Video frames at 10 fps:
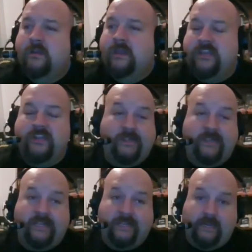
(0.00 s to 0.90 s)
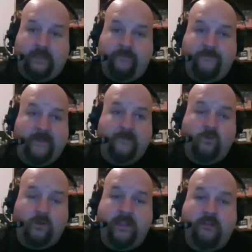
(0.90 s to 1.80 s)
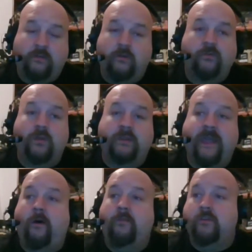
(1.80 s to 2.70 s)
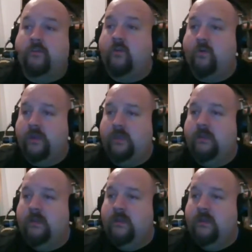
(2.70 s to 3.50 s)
He just needs to get a defensive coordinator who knows what the hell they're doing.